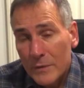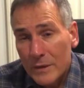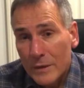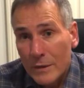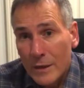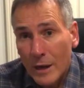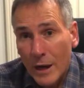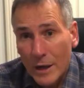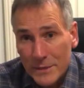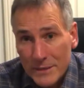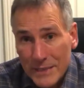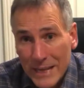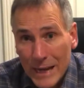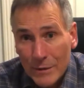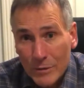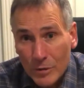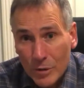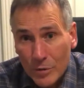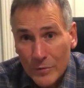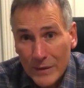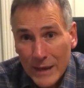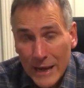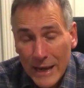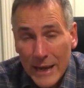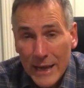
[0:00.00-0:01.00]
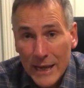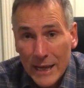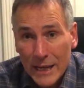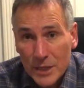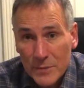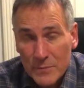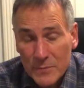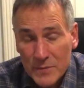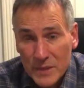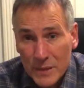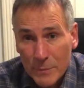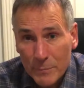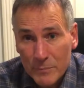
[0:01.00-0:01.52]
cut down on that air
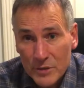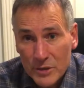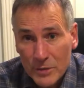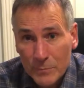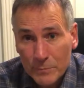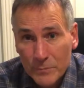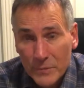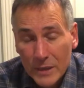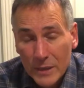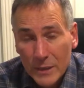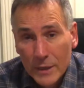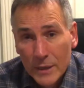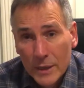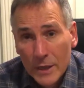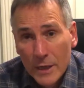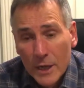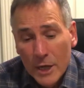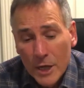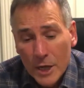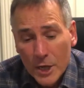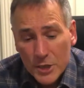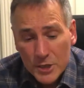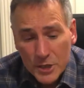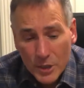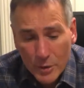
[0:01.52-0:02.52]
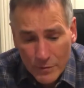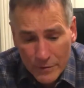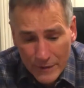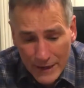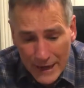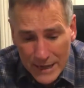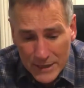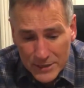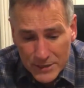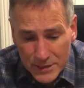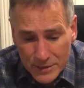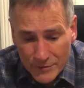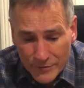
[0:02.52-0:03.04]
consumption. So
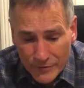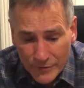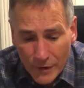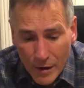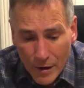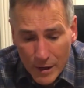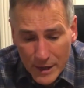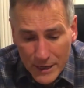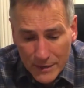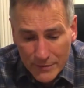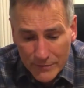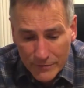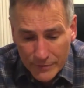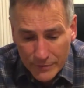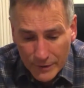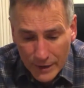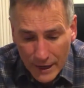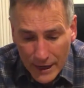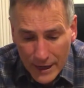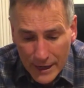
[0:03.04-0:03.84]
that's the 5